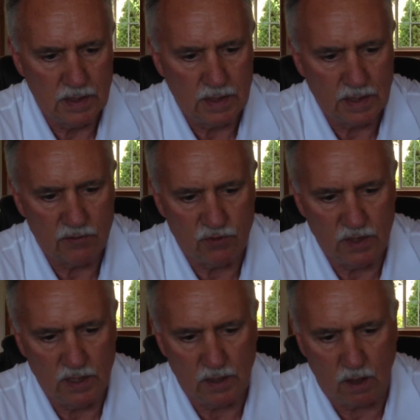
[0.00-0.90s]
I guess
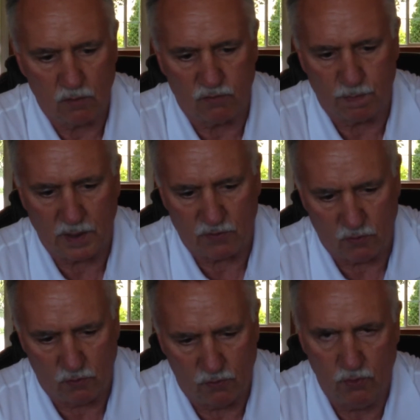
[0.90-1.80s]
you need a little special
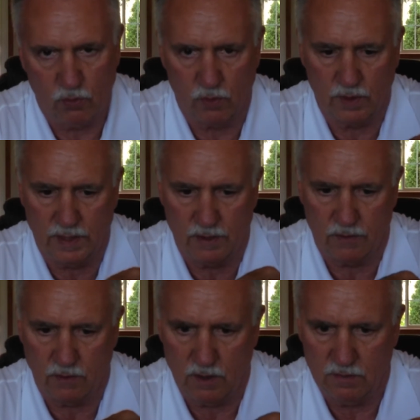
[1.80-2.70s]
tool to get it
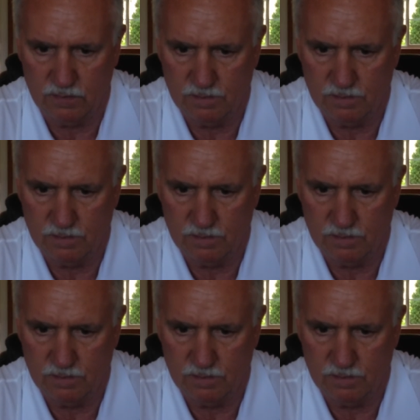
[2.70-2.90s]
off.